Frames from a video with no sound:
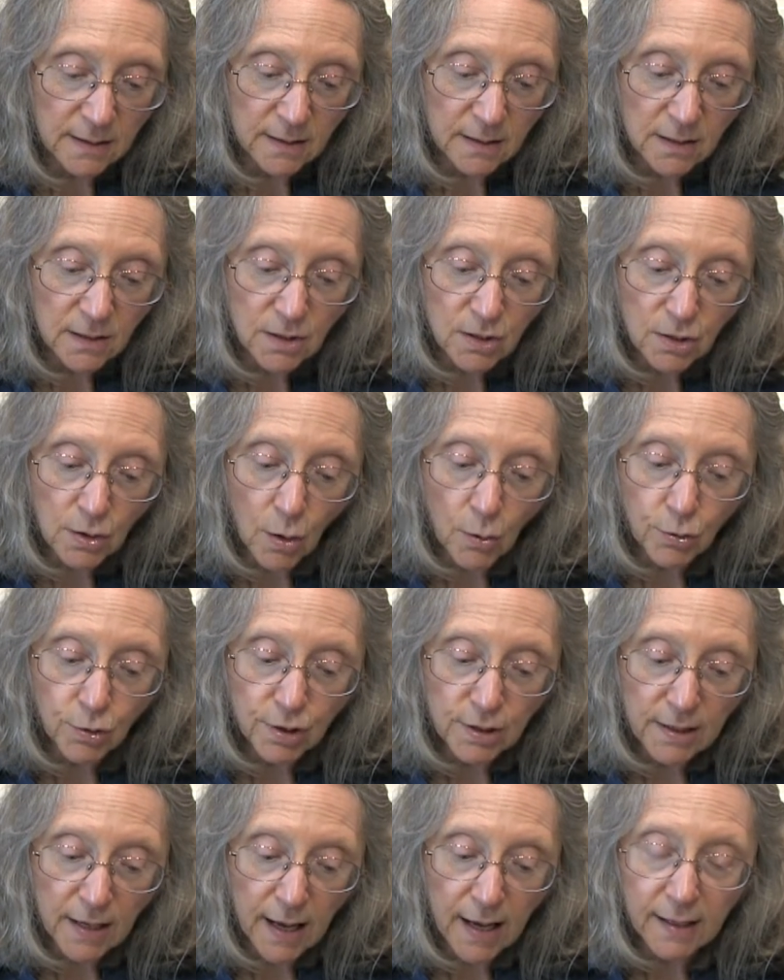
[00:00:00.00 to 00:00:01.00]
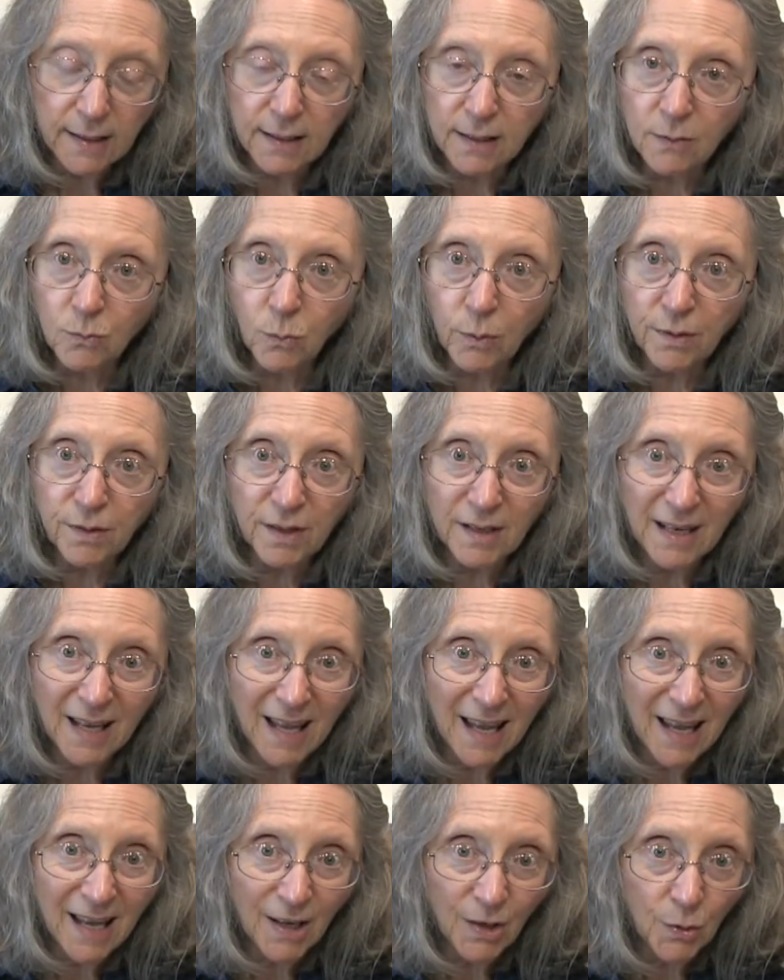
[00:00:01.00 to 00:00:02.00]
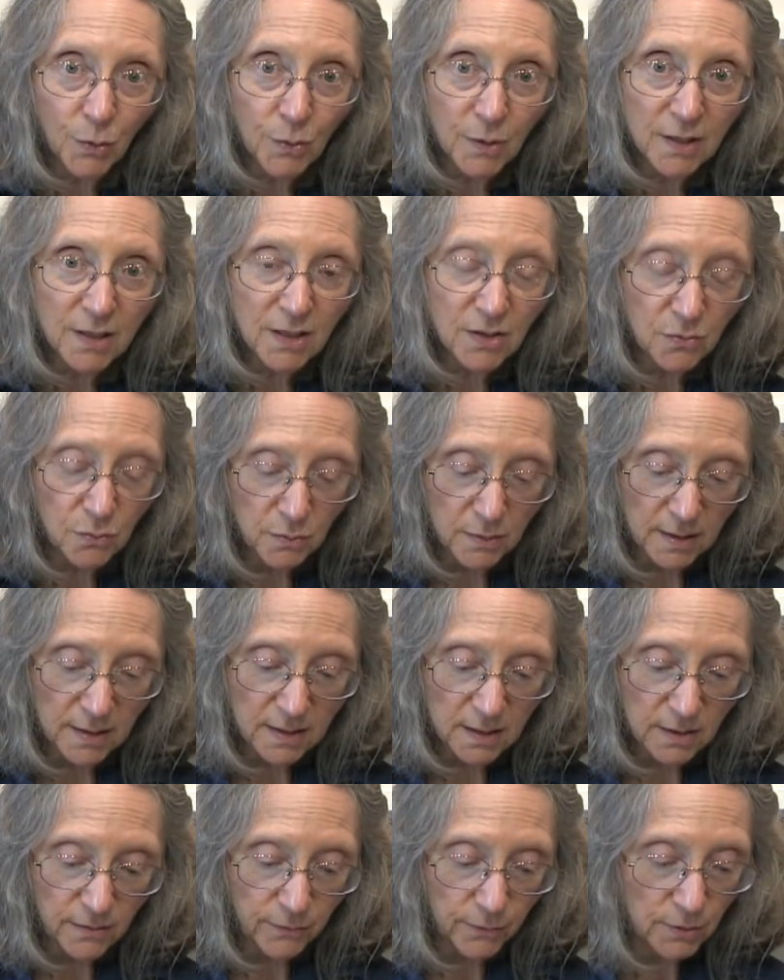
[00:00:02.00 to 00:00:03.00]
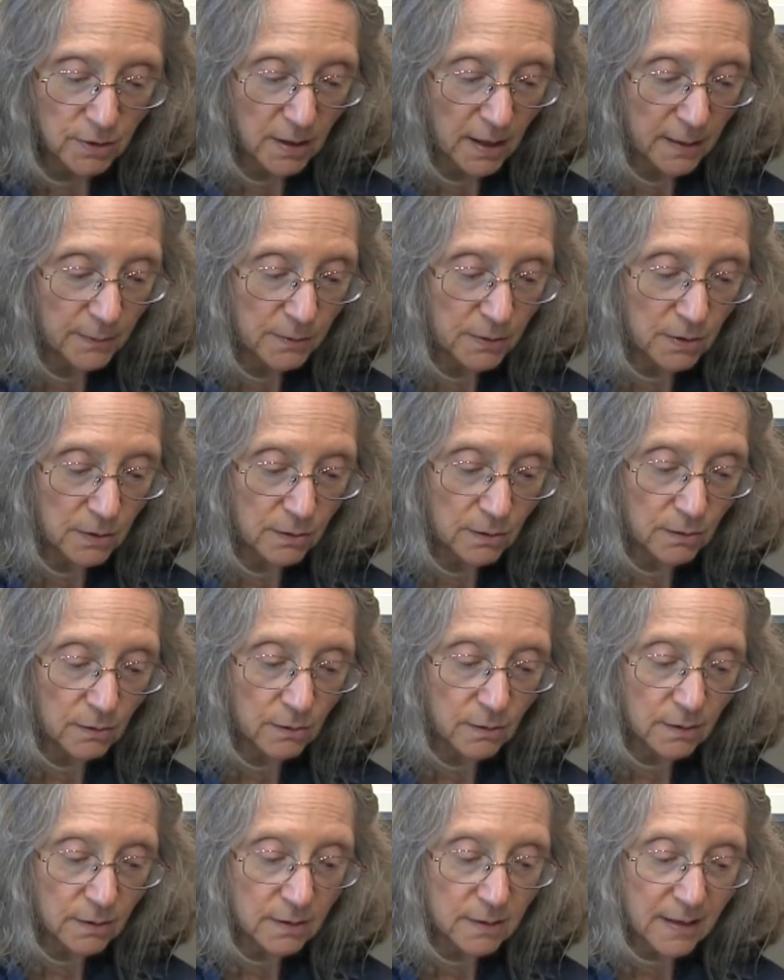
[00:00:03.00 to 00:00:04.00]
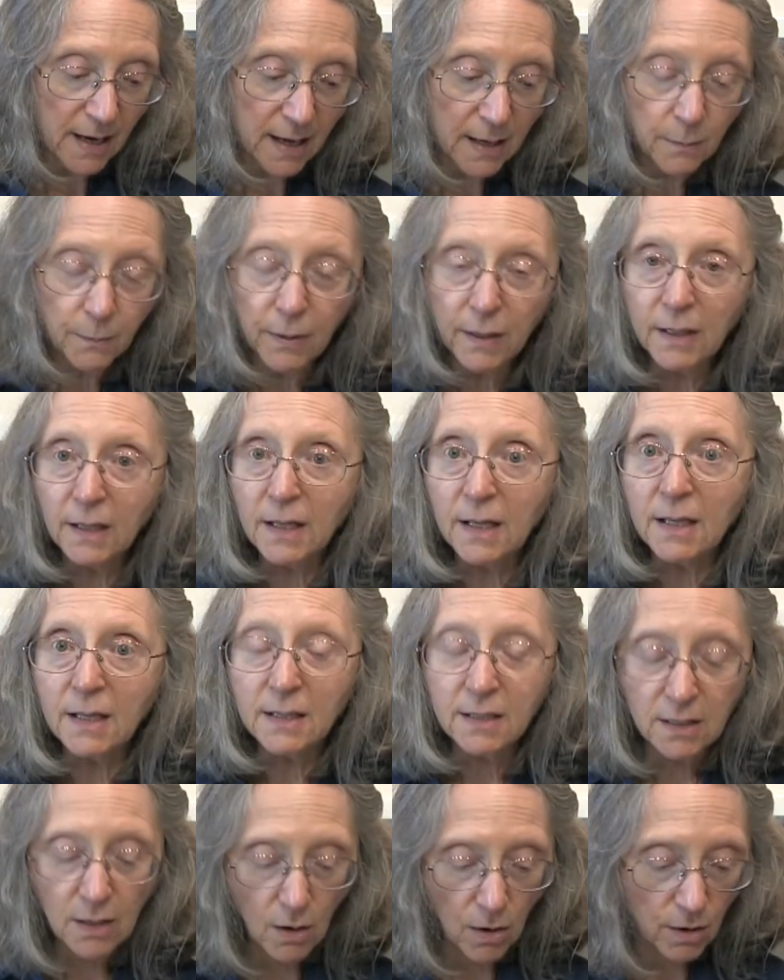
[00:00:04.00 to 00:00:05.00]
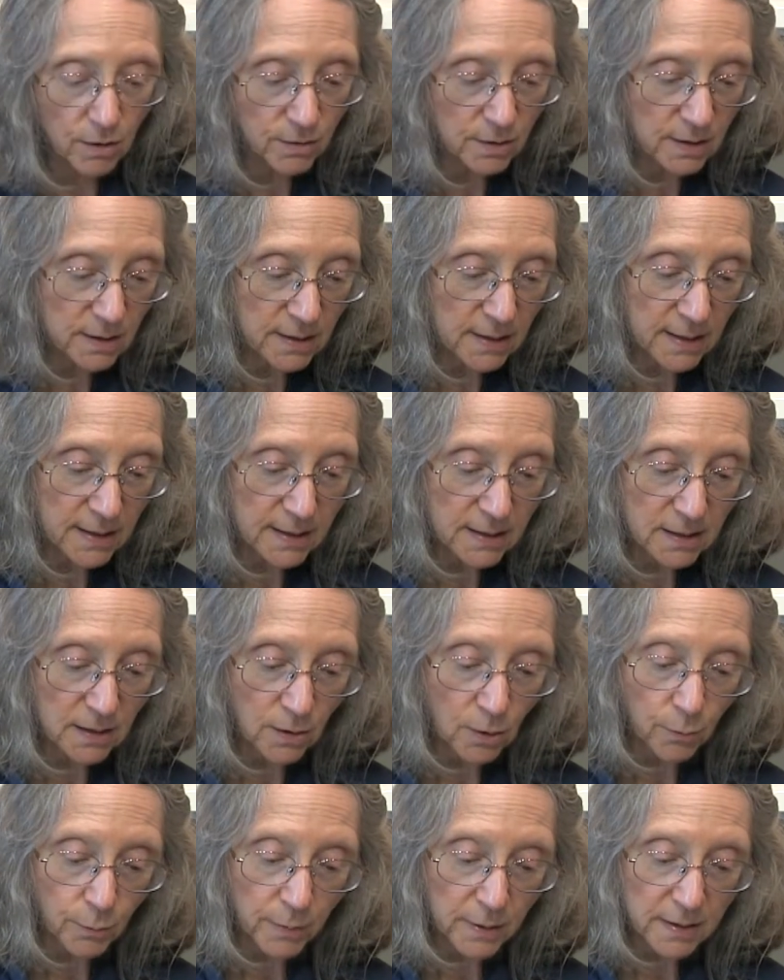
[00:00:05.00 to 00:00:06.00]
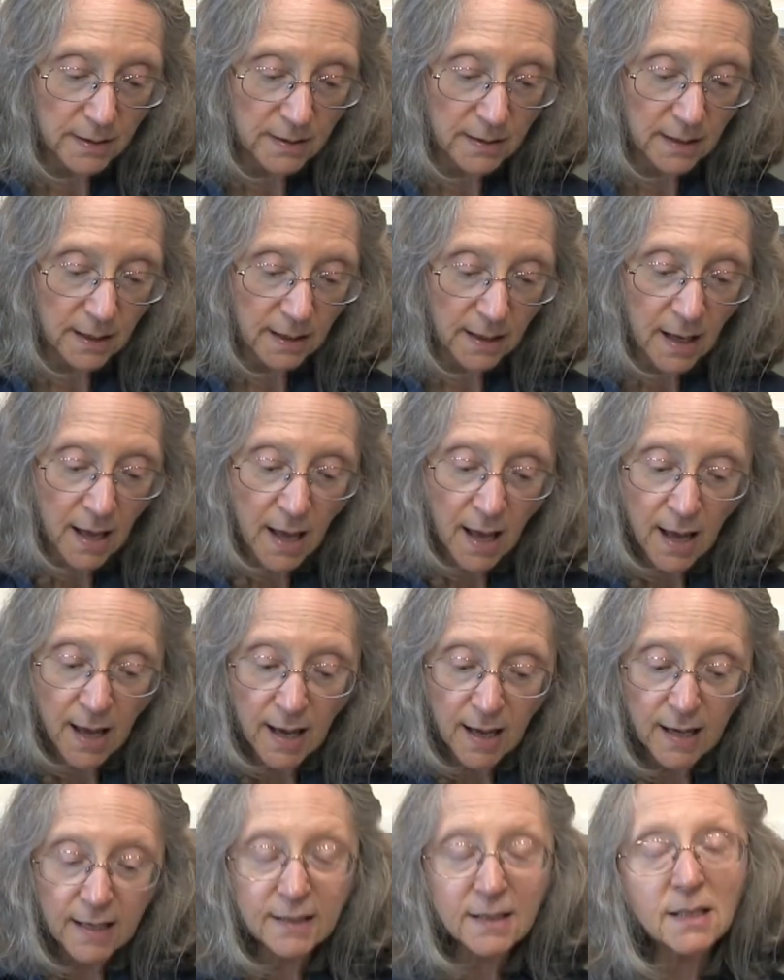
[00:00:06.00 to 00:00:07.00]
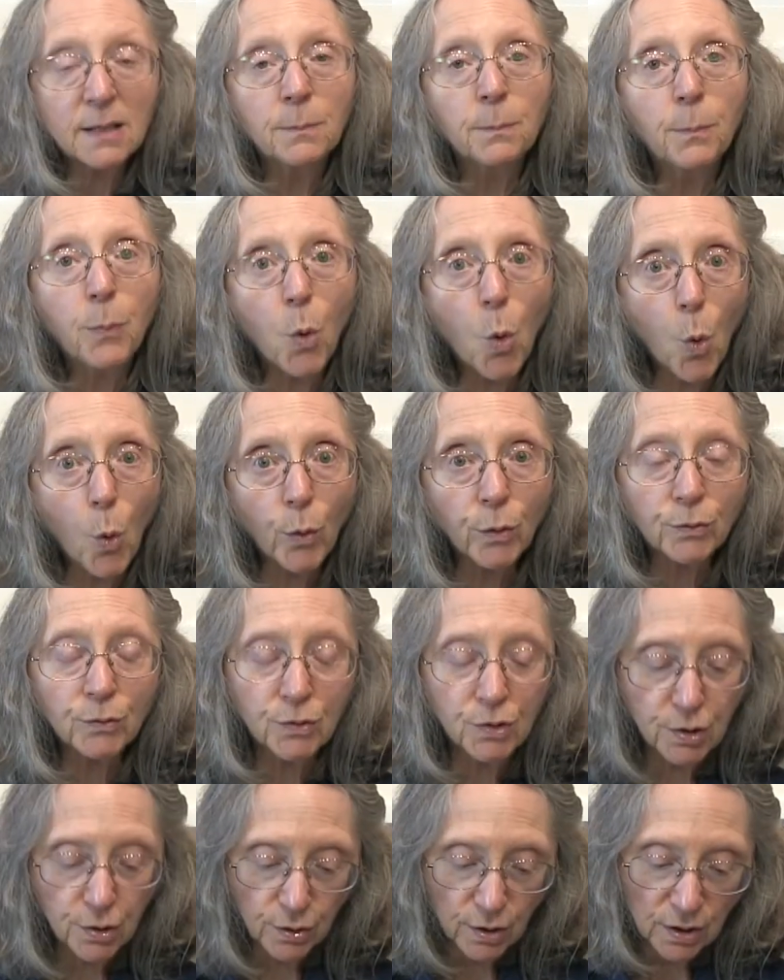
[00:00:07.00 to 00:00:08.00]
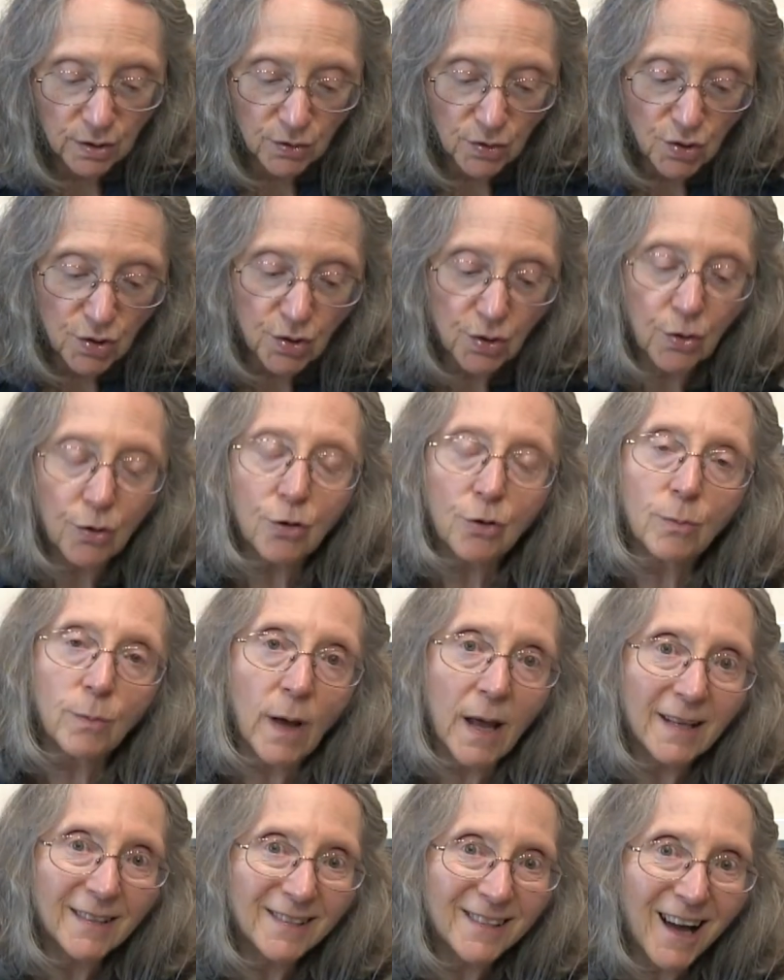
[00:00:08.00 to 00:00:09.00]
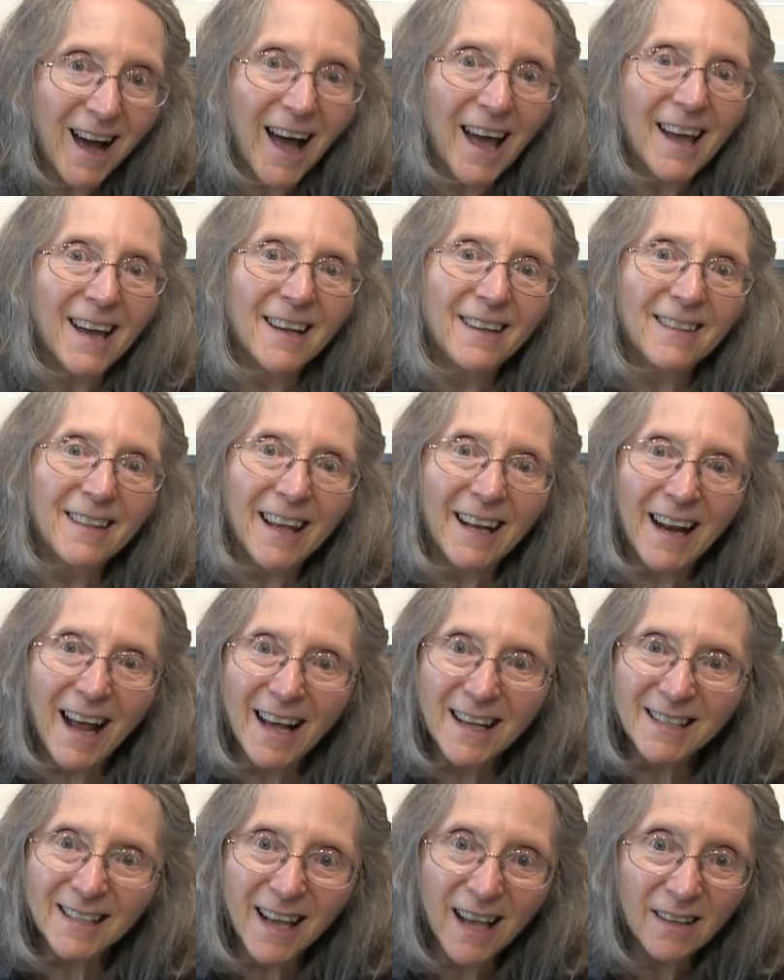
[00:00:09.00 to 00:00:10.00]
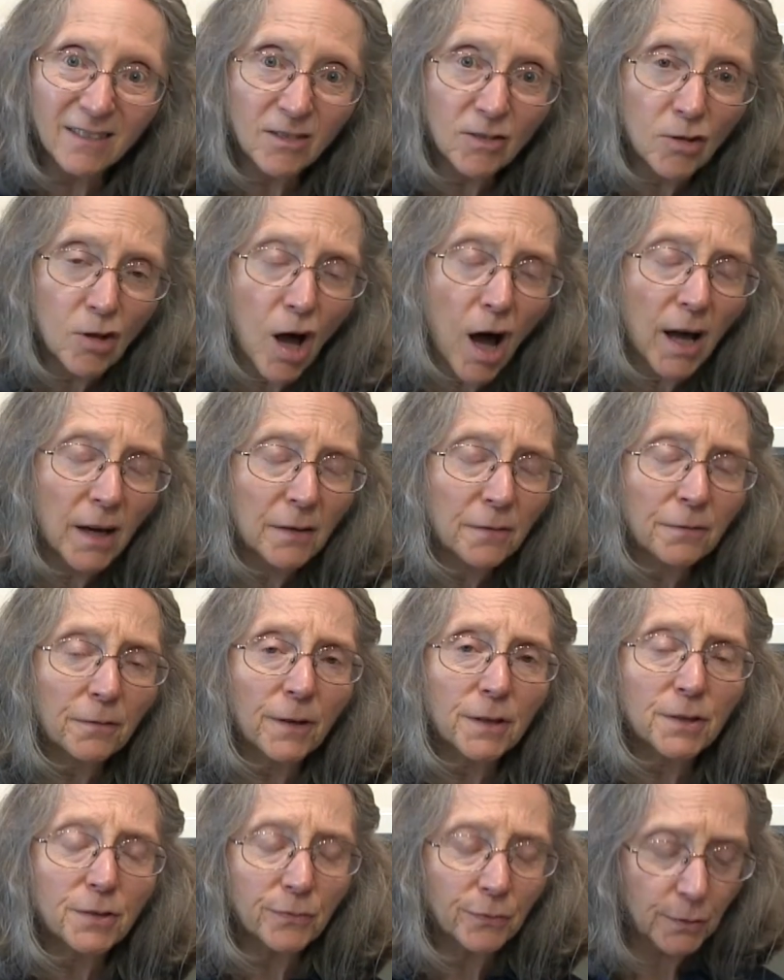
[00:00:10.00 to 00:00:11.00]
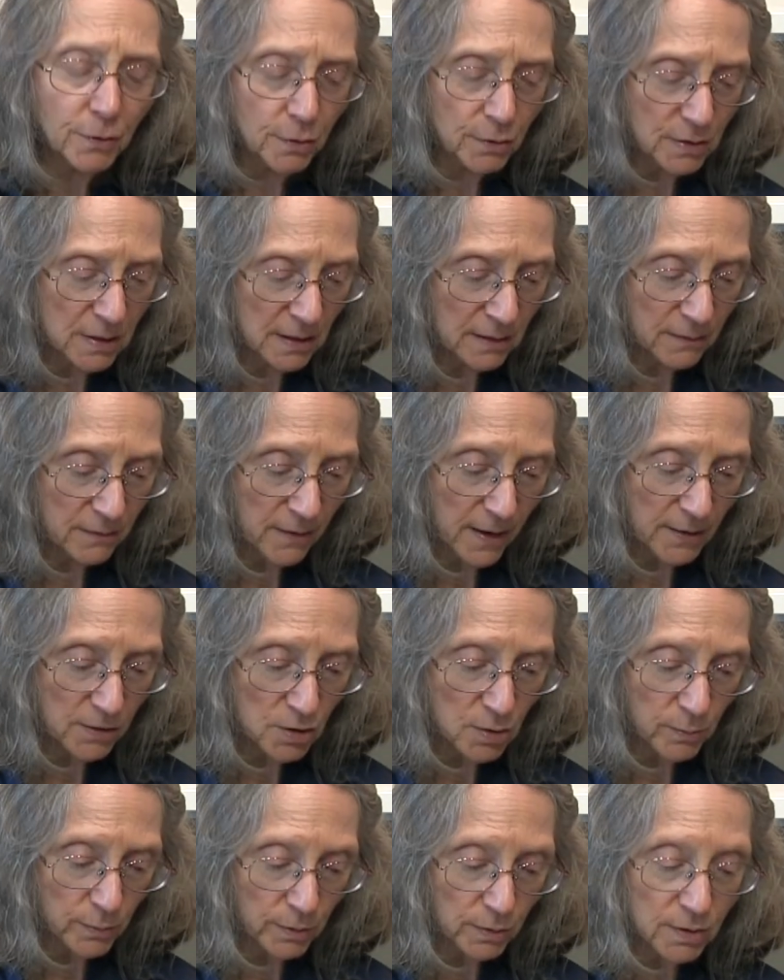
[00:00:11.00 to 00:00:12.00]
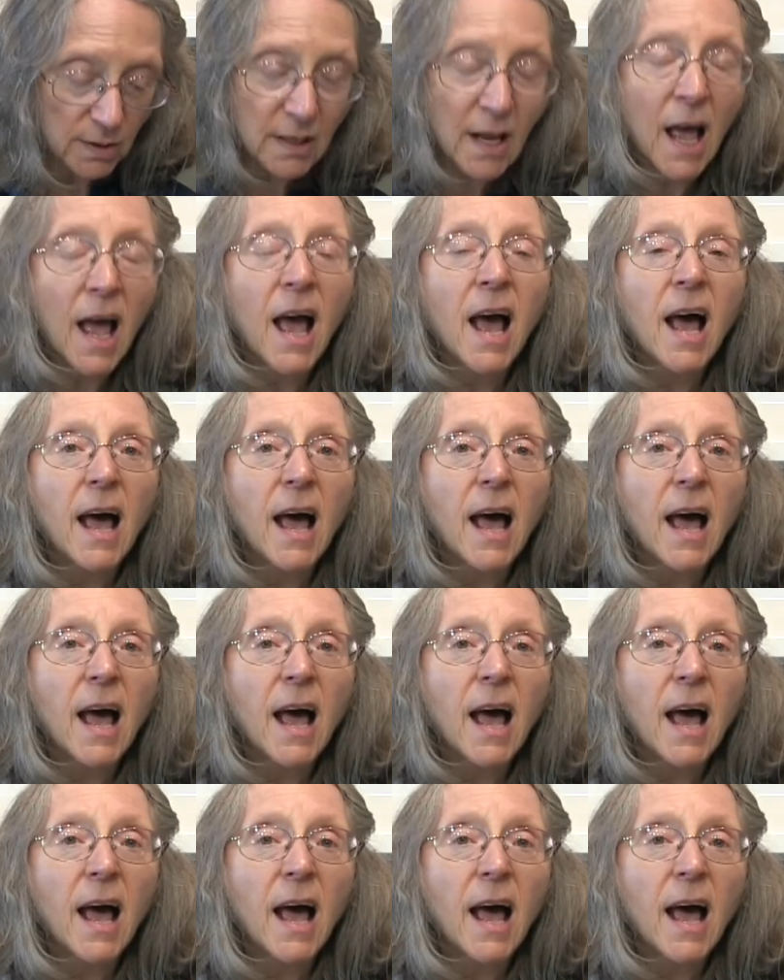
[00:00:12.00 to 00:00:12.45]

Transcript: is associated with an increased risk for type 2 diabetes, heart disease, and obesity, it's important to consume a diet that has a lot of fresh fruits and vegetables,